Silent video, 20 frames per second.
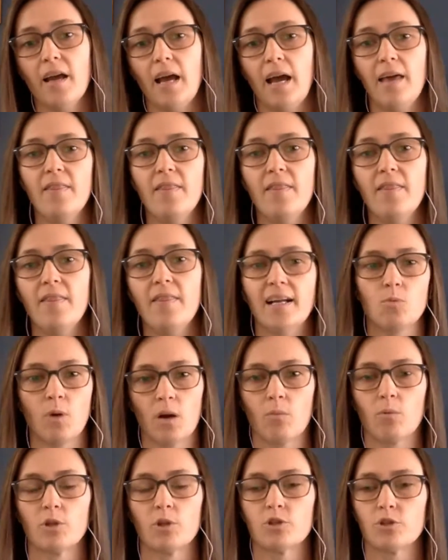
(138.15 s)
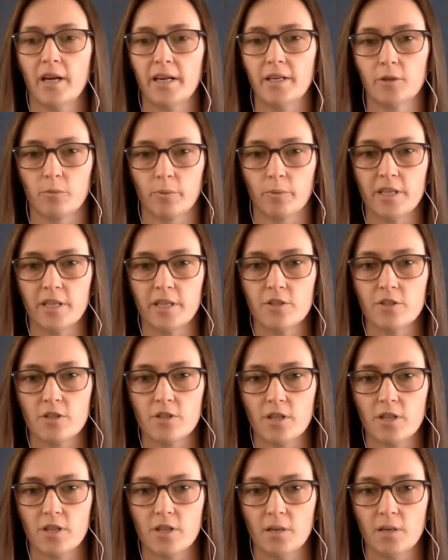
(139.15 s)
And that's where we're trying to reach
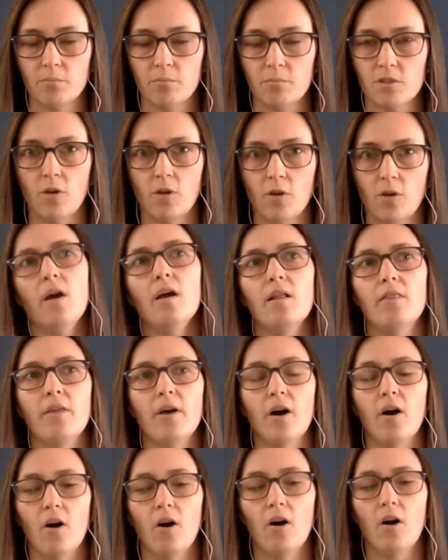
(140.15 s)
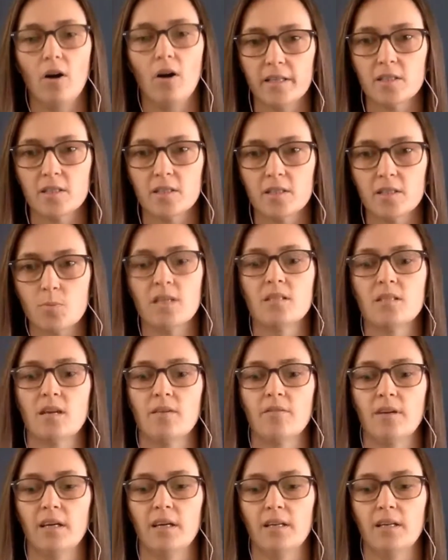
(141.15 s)
them. So the audience piece of
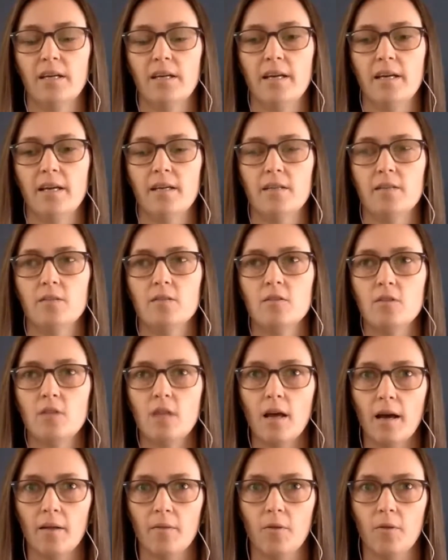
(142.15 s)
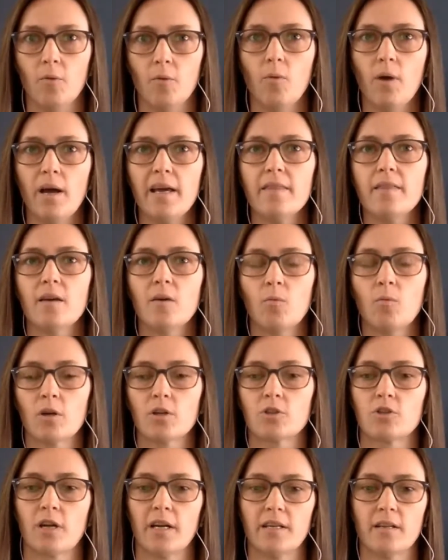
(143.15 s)
it, the way that we're
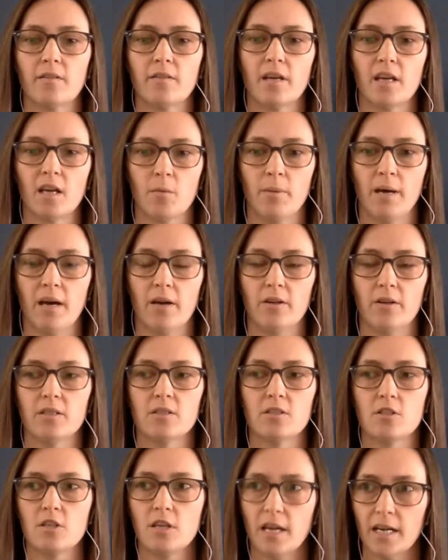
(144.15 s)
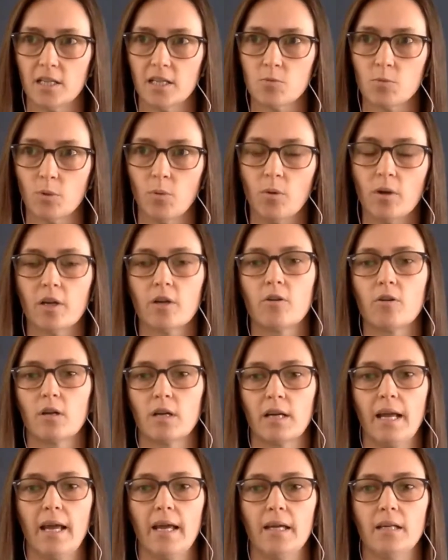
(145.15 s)
trying to think about it is yes, we want to
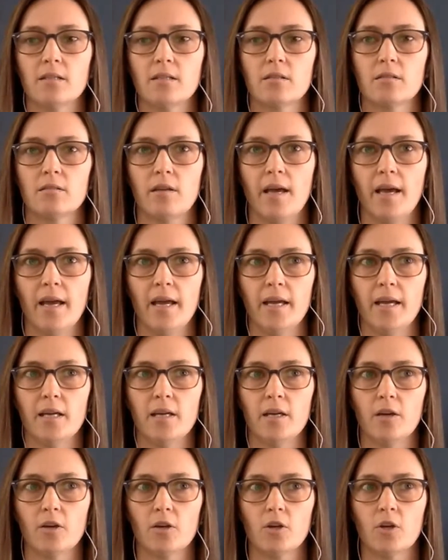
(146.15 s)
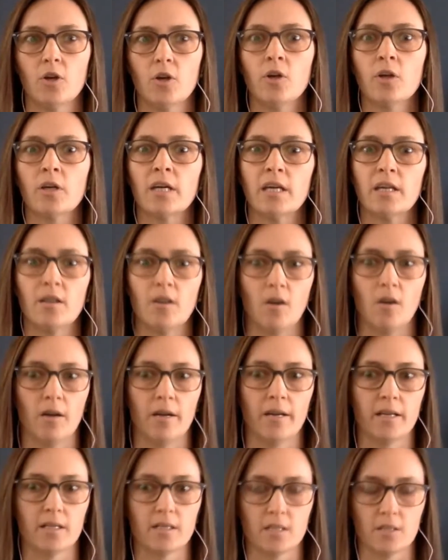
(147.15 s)
create a cookie to
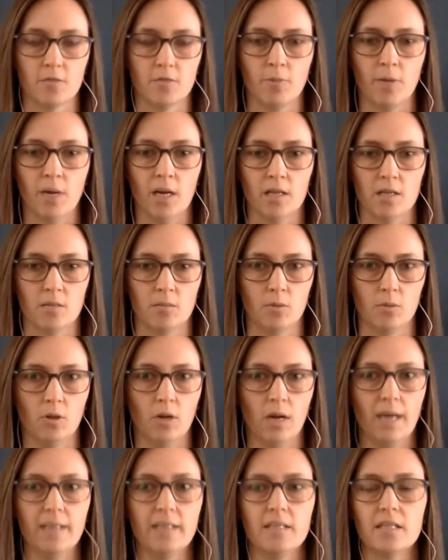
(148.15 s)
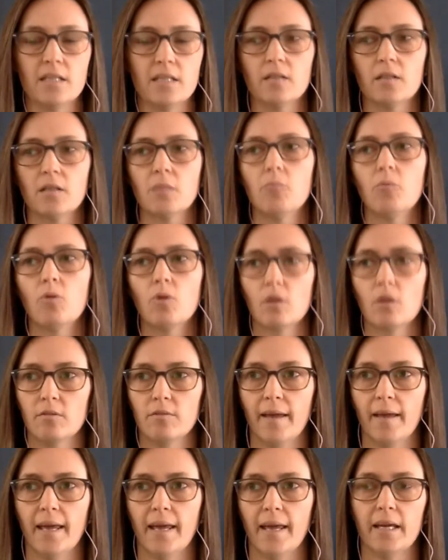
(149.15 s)
audience if possible, ideally more of
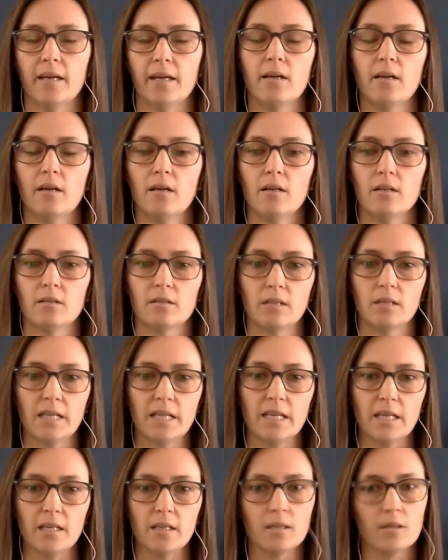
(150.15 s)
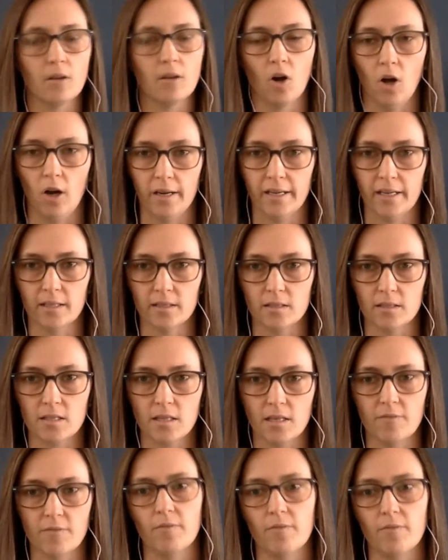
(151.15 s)
a lead audience
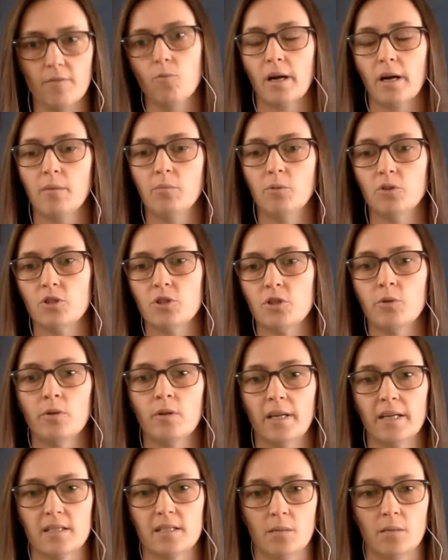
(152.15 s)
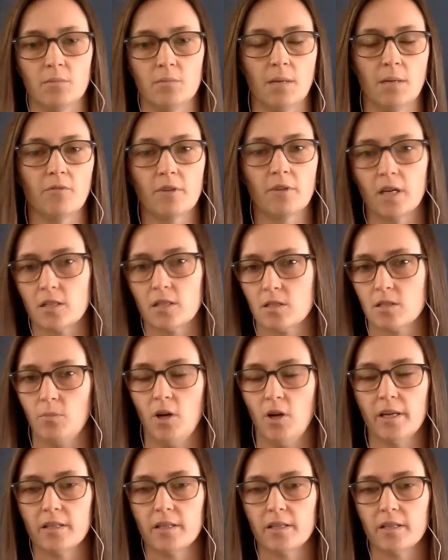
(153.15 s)
if we're able to like some type of custom
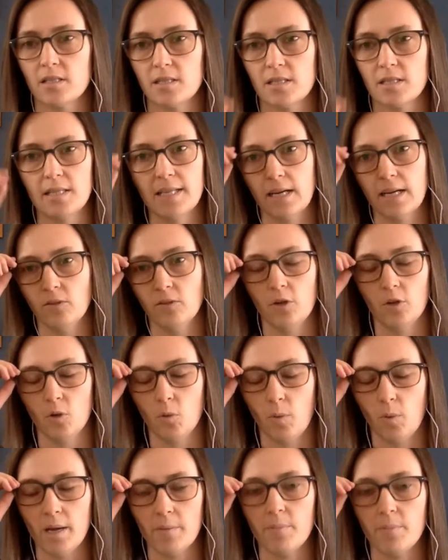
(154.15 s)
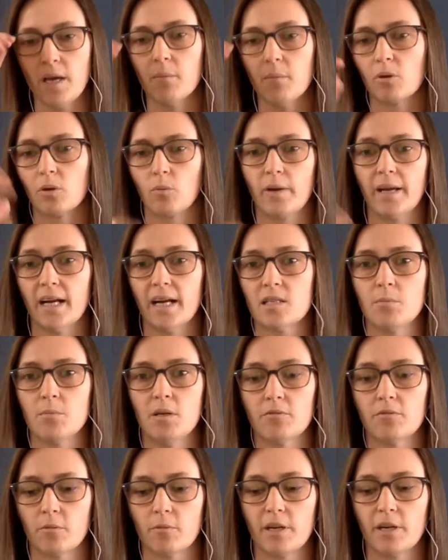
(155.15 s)
audience because they downloaded a white paper and we got some
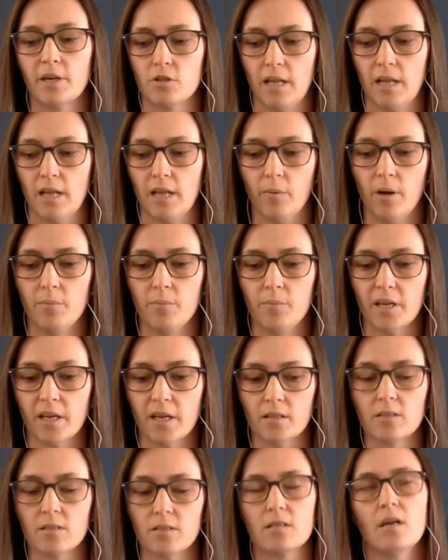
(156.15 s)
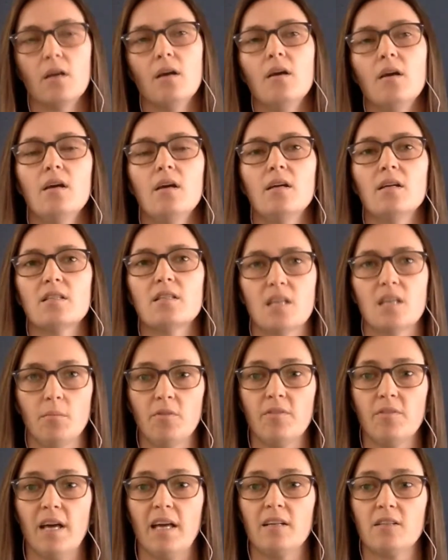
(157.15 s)
information that way because some of
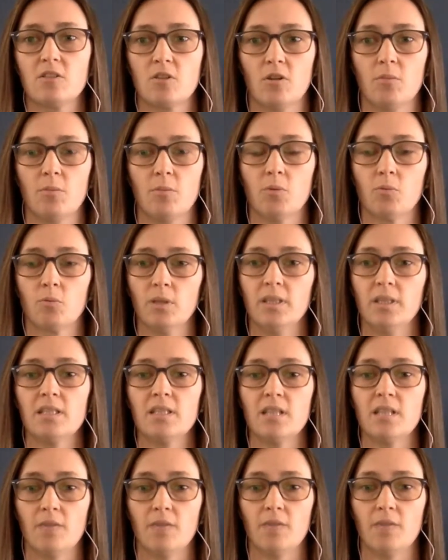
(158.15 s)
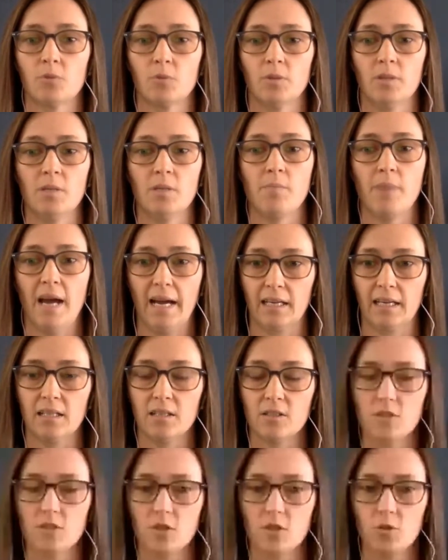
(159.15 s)
that is going to be really tough to really back
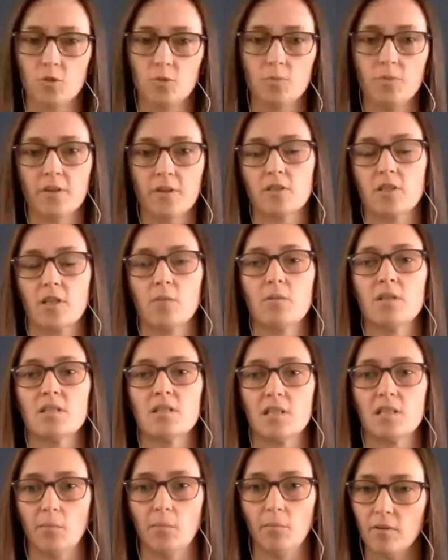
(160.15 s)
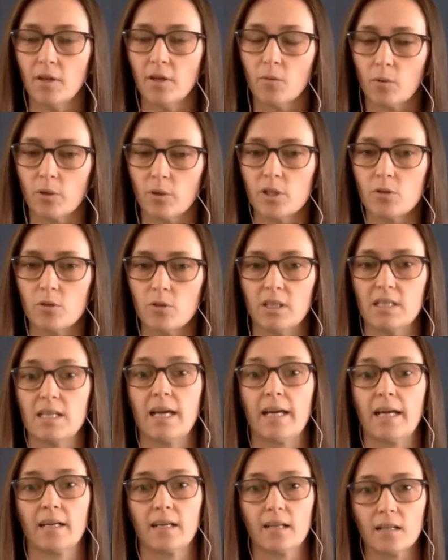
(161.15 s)
into there's going to be some of it where you can
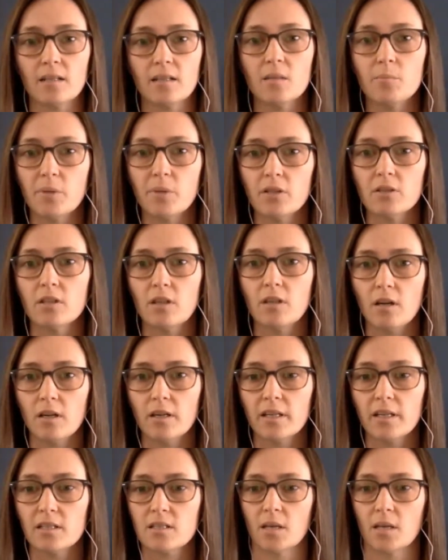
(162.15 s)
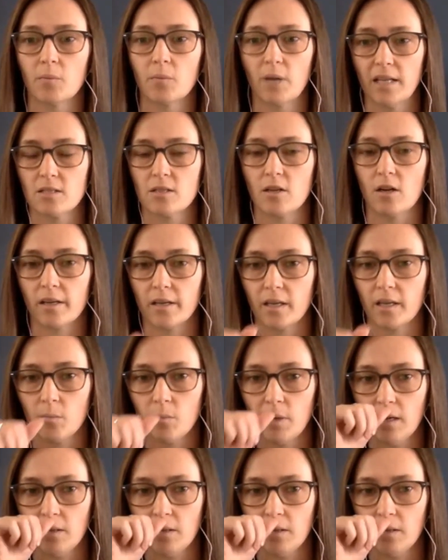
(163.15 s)
technically build an audience like brad's talking about